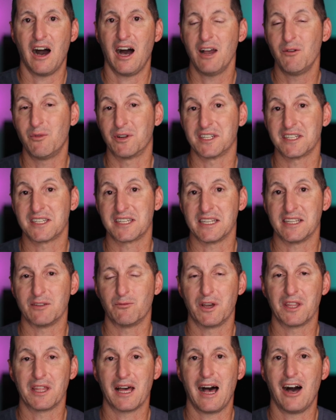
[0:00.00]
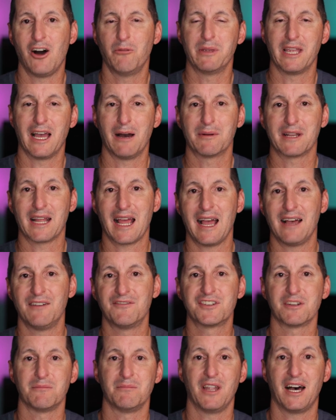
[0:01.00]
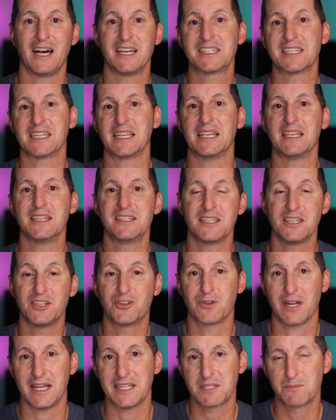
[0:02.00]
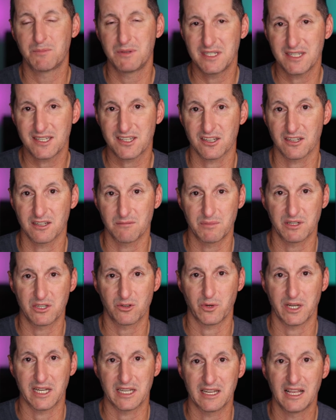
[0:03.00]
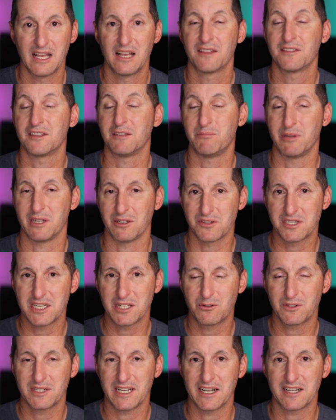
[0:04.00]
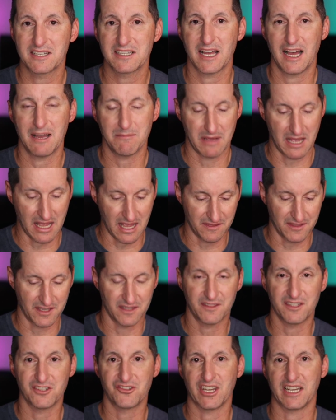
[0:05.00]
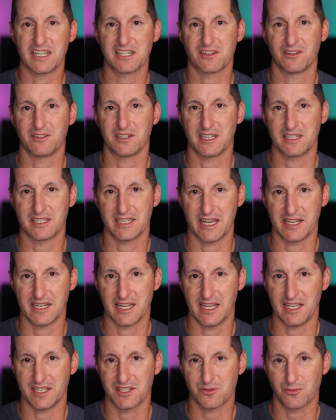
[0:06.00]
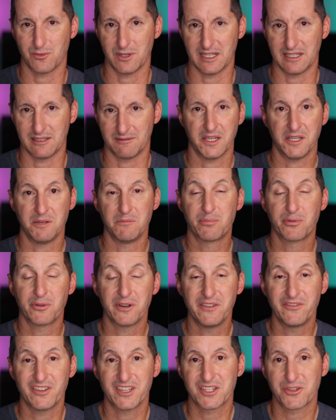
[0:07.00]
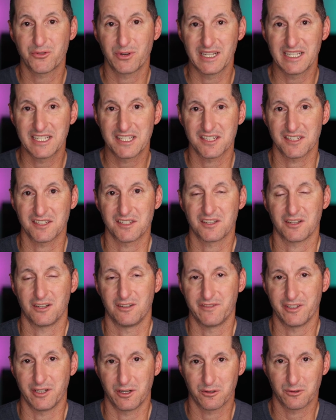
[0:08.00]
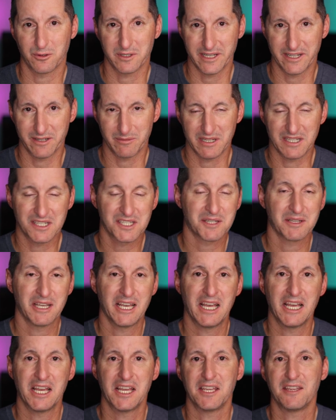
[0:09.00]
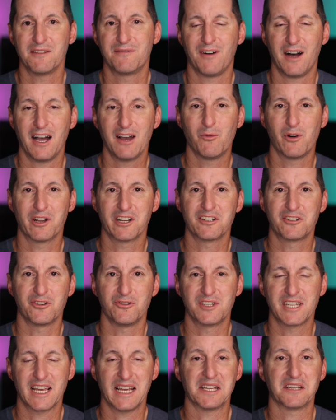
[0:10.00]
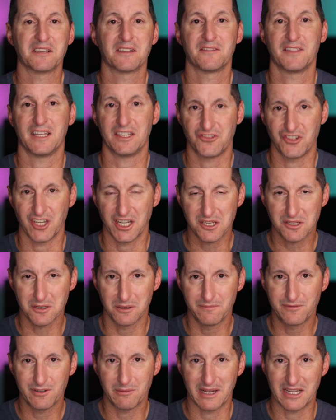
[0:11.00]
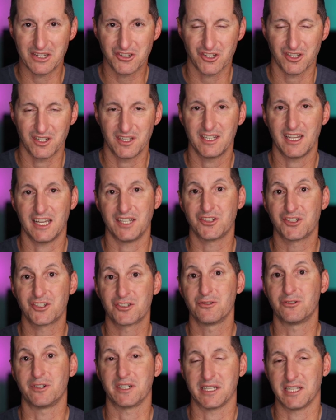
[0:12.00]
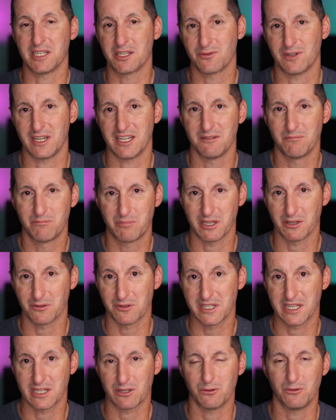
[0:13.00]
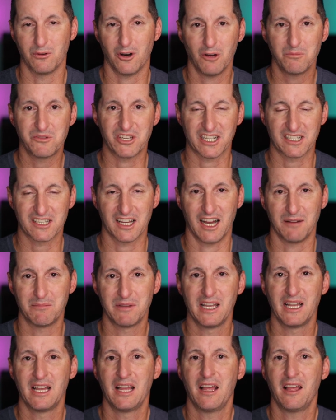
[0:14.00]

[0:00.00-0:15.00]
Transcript: I want to see whether I'll be able to have some nice, easy transposition between the Peel SQL data type and the JSON data as well. In previous releases of the Oracle database, if I wanted to take that JSON information and store it into a Peel SQL object type,